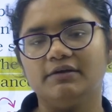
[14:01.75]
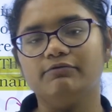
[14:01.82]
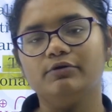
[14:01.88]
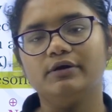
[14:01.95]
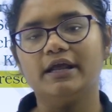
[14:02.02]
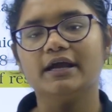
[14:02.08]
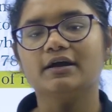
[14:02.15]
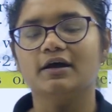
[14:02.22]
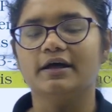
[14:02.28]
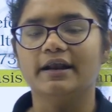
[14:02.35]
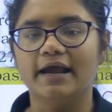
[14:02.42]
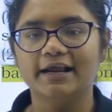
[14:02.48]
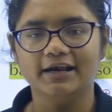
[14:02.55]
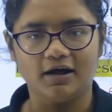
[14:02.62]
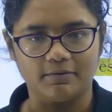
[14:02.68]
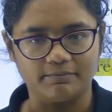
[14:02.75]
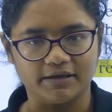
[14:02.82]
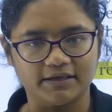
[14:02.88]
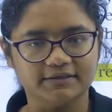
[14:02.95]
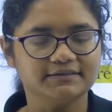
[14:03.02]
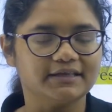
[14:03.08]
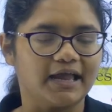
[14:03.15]
If you take aryl
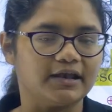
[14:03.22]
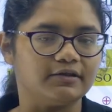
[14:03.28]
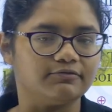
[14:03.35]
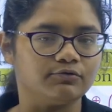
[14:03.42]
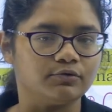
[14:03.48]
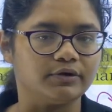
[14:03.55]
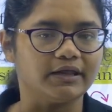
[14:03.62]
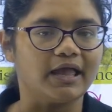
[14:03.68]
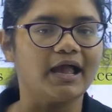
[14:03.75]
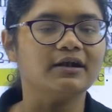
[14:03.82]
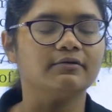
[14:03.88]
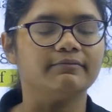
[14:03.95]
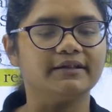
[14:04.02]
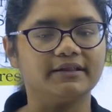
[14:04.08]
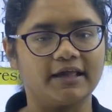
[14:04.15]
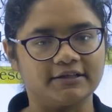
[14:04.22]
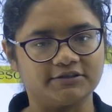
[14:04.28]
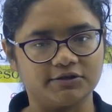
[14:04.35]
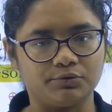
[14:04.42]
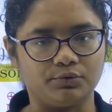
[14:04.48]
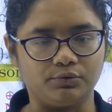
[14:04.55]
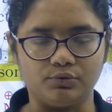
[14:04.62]
amines and if you react with
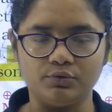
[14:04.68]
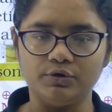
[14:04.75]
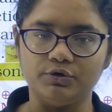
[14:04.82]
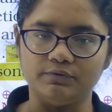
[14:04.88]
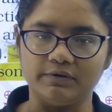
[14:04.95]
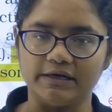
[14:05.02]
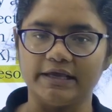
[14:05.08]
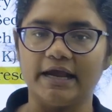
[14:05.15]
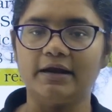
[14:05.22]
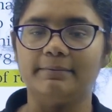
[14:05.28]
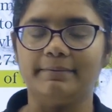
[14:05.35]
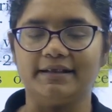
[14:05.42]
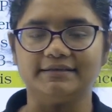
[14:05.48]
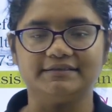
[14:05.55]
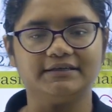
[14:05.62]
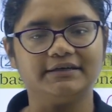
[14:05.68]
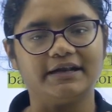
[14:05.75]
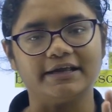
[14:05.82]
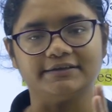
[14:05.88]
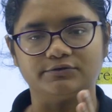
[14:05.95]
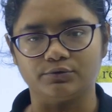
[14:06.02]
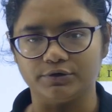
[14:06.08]
HNO2 you will get benzene
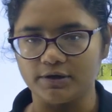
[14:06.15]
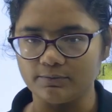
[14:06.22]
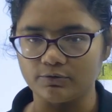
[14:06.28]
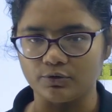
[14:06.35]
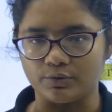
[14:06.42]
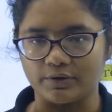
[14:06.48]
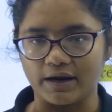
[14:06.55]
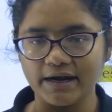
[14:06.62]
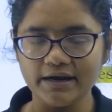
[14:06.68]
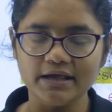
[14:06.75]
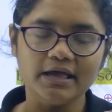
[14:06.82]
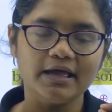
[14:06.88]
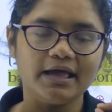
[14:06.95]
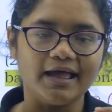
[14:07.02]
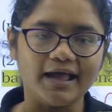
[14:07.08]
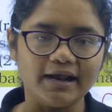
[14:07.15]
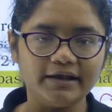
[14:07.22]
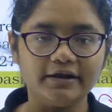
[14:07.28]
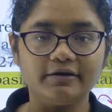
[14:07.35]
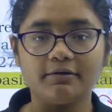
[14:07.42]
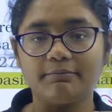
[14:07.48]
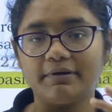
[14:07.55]
diazonium chloride
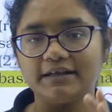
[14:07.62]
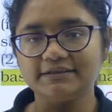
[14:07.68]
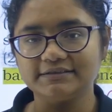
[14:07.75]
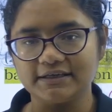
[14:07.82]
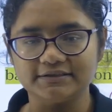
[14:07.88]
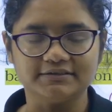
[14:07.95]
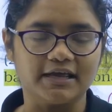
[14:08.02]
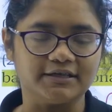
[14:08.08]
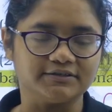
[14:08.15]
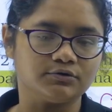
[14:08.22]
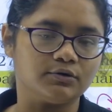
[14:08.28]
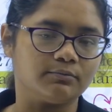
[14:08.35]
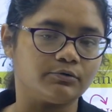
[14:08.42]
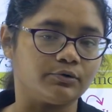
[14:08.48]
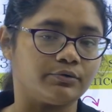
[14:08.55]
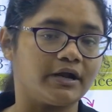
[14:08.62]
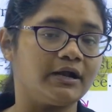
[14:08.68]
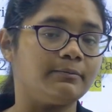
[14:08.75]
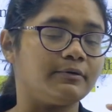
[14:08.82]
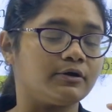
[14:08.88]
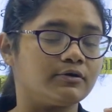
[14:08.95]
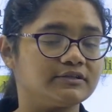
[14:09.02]
and it remains as diazonium
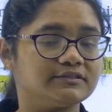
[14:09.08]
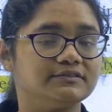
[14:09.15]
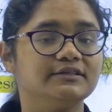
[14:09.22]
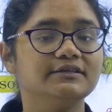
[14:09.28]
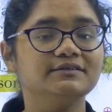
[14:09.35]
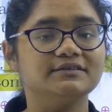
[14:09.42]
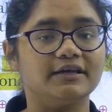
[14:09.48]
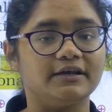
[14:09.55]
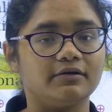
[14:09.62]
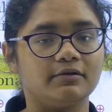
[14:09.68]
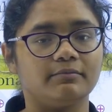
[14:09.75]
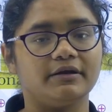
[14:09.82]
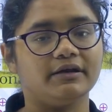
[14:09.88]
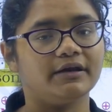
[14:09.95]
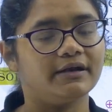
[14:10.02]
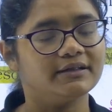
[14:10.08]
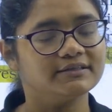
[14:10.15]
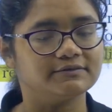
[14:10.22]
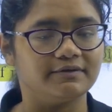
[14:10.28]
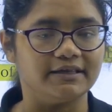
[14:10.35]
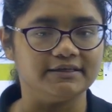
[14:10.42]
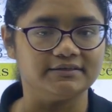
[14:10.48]
chloride because this intermediate
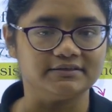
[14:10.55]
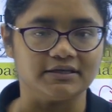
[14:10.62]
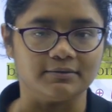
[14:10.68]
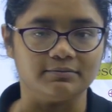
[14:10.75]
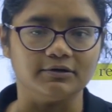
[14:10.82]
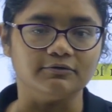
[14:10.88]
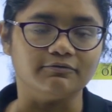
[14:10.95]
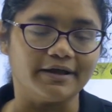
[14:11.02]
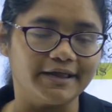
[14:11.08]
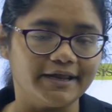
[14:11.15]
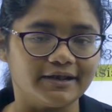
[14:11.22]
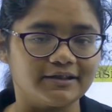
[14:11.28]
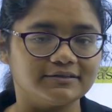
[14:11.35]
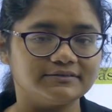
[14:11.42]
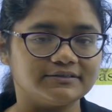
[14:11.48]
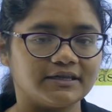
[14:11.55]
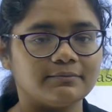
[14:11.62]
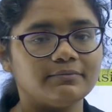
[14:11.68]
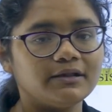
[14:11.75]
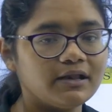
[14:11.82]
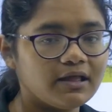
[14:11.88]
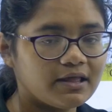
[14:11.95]
is very stable. Why it is
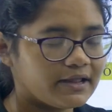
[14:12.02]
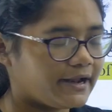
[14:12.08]
stable?